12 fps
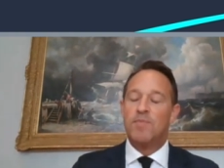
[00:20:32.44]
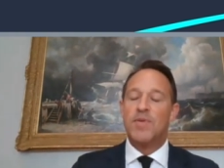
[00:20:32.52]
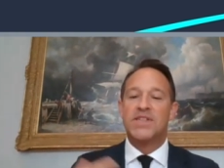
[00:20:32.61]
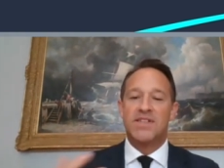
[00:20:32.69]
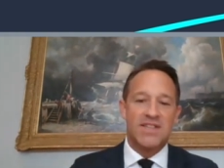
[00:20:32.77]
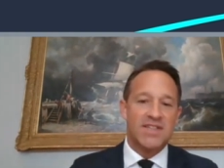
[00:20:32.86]

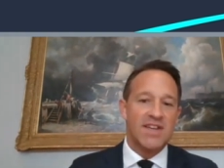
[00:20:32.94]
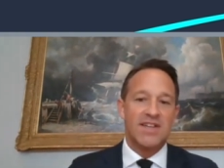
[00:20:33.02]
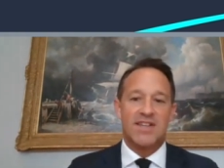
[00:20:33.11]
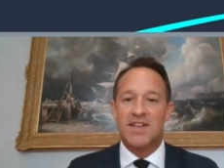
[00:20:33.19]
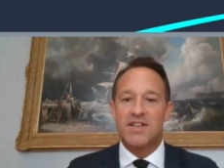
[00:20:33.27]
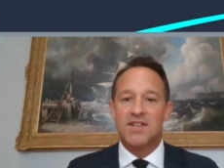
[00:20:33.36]

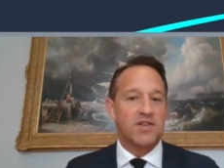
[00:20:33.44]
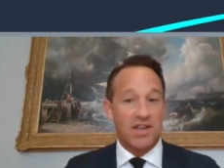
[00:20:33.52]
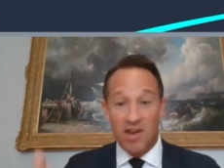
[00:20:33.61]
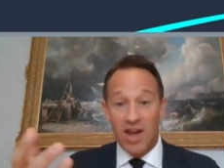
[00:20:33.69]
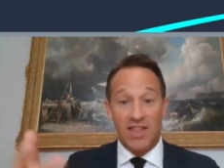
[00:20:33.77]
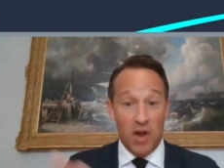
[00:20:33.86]
businesses and institutes
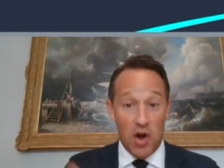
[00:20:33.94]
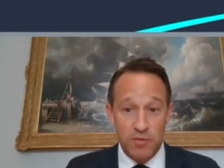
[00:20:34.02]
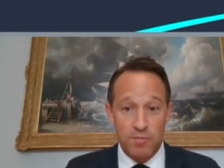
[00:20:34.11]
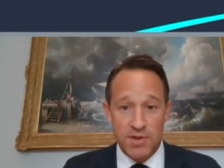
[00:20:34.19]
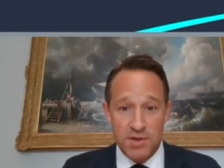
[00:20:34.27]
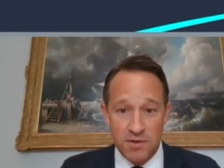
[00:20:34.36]
like the
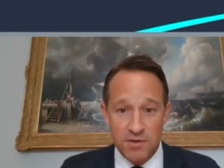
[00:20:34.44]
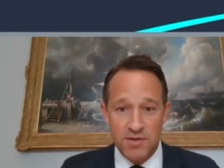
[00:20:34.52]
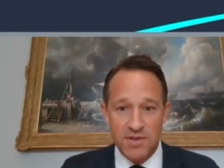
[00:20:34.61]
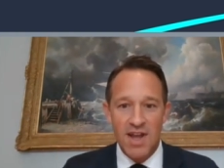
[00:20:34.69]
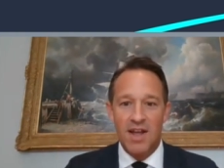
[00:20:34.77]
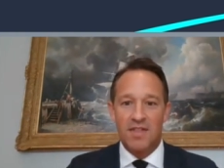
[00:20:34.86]

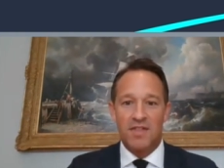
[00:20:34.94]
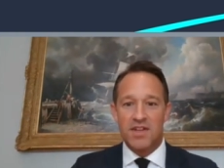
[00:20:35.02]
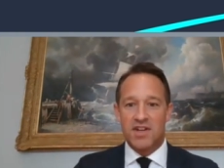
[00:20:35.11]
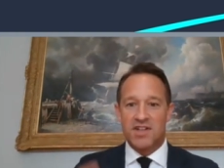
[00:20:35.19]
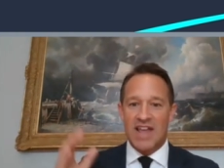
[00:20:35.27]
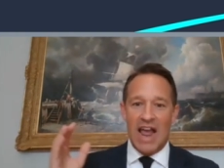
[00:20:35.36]
hospitals
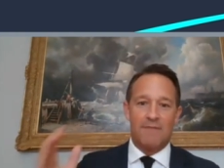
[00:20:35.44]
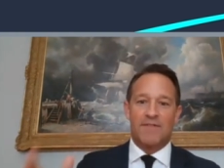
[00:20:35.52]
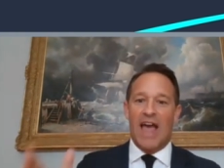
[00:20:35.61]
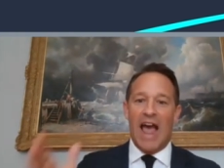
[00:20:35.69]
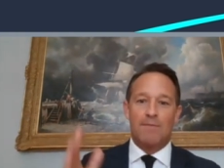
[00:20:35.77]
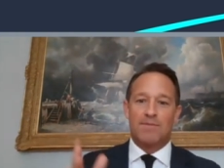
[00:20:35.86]
that just have
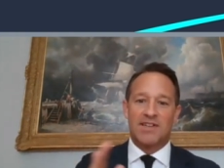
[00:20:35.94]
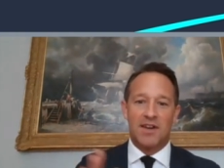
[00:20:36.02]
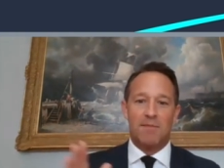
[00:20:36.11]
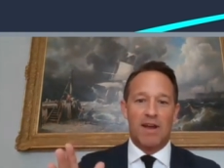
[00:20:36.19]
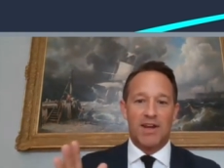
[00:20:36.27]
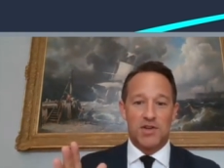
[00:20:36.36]
to
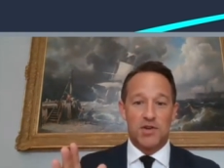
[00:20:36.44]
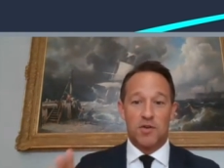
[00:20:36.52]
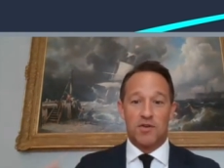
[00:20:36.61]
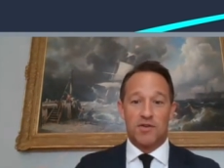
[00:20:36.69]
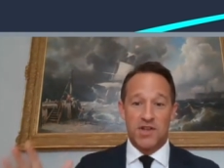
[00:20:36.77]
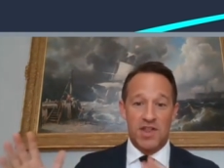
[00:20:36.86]
absolutely make
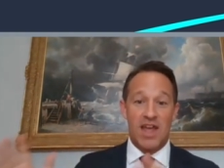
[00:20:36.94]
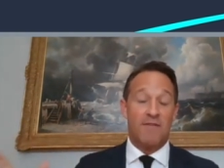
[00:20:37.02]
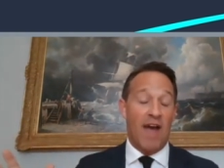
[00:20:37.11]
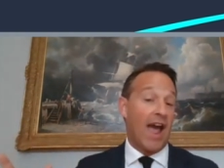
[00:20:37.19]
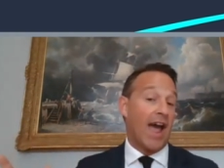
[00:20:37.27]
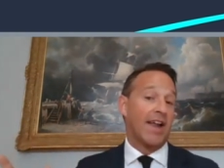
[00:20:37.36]
sure. So
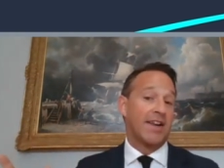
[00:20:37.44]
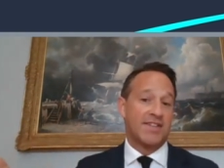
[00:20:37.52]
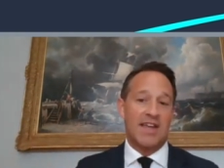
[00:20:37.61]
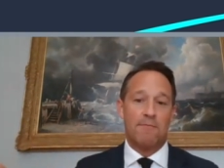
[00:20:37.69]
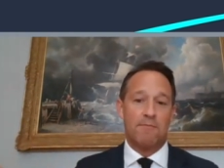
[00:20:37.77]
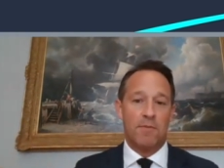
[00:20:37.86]
they've had
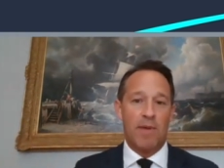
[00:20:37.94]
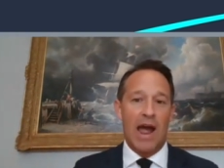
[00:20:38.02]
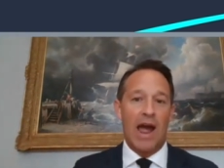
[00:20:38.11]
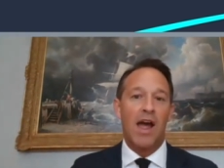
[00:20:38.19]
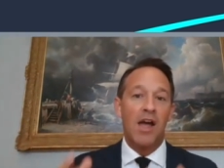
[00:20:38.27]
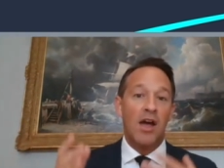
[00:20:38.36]
temporary
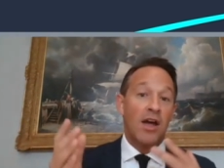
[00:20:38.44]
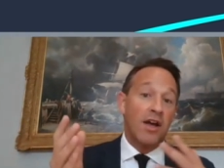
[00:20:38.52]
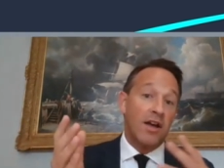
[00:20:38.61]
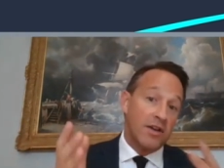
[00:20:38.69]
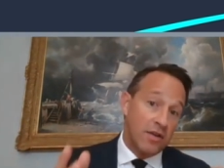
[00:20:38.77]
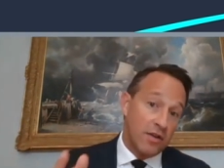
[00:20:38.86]
power.
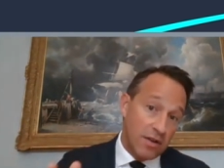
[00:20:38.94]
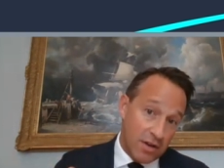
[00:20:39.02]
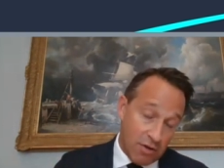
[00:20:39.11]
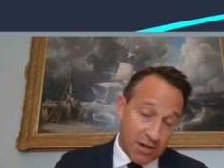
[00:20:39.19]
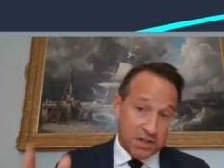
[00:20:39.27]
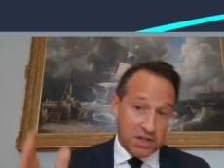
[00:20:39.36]

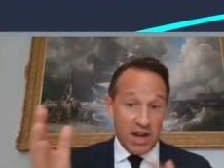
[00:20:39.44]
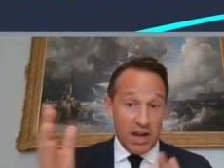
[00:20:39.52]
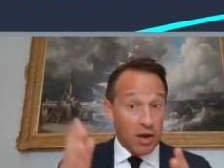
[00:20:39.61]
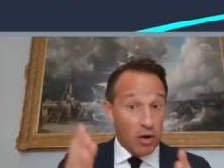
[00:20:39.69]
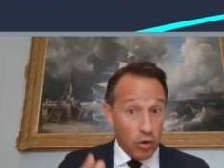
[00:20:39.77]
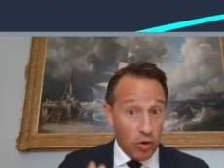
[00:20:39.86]

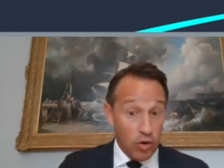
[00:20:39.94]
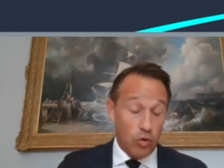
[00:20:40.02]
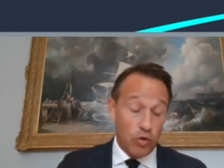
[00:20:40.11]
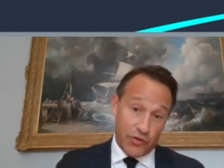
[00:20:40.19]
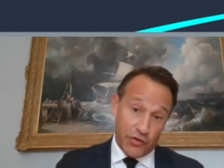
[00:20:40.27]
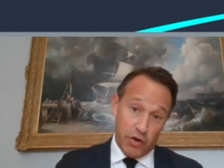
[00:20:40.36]
Crestchic
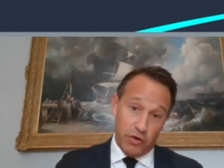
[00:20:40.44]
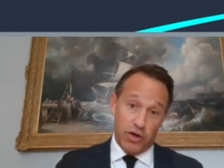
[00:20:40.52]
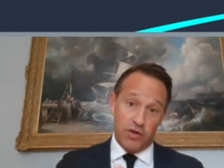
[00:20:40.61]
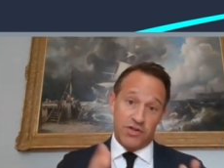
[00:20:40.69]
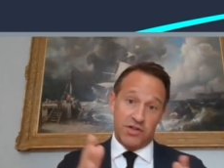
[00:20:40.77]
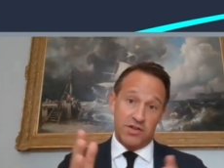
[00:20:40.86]
also
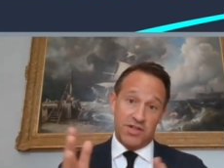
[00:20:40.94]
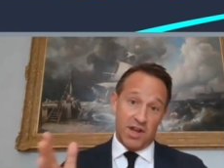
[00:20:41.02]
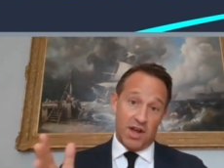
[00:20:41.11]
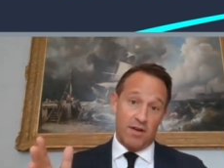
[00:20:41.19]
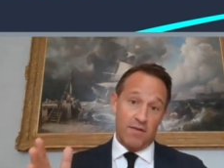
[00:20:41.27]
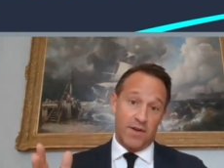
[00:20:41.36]
used to
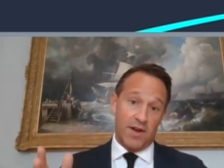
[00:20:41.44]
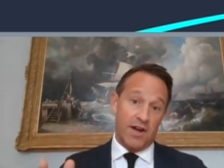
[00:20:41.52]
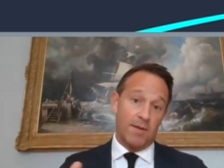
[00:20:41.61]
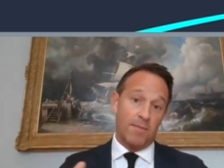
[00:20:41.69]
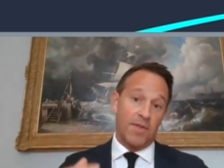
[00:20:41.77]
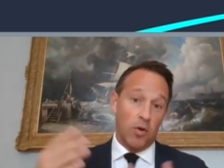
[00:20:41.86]
serve
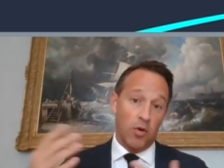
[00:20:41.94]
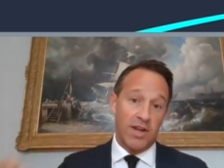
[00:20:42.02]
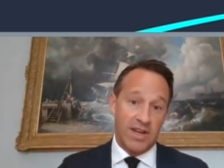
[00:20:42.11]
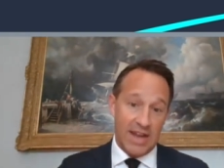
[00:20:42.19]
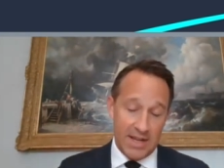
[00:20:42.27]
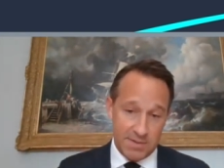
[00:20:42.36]
the oil
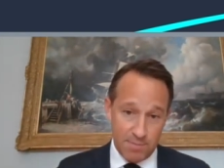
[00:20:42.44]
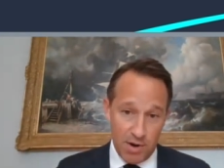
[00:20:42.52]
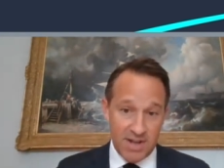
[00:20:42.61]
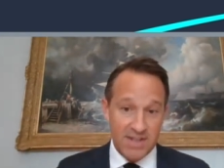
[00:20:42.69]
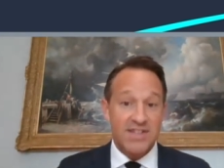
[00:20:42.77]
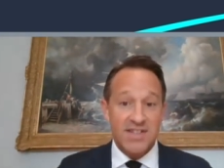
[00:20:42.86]
and gas
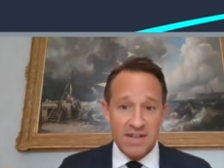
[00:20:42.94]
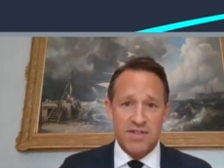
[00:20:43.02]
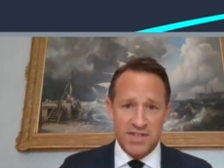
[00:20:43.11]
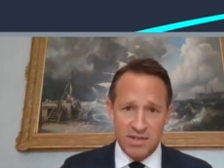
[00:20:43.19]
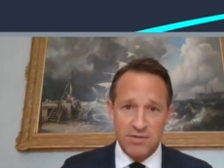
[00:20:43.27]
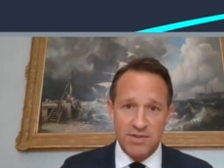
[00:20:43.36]
markets, and
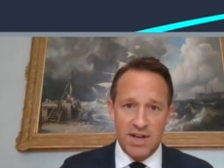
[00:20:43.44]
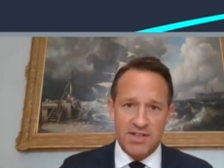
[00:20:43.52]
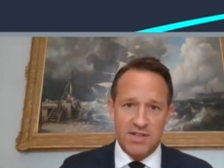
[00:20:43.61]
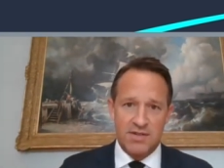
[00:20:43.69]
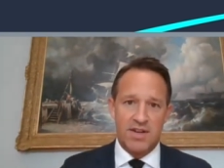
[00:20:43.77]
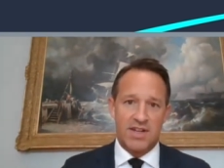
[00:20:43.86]
still does
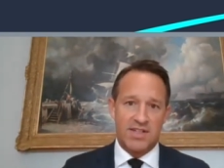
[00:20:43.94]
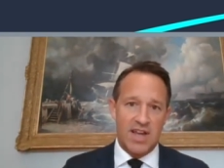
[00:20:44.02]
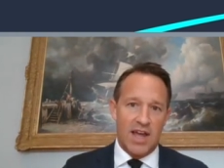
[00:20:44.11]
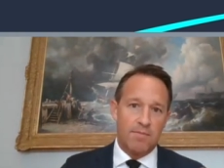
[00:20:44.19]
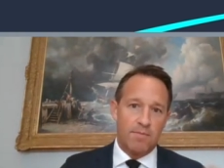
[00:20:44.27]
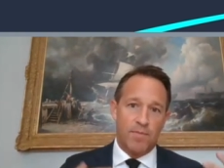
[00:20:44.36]
to an
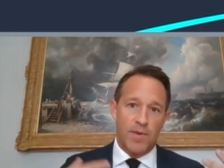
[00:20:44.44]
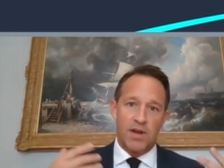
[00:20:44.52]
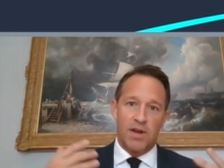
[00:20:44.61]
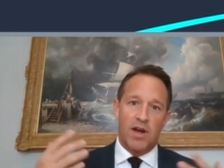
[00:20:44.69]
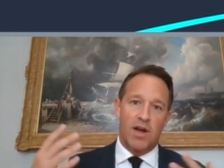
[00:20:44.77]
extent, but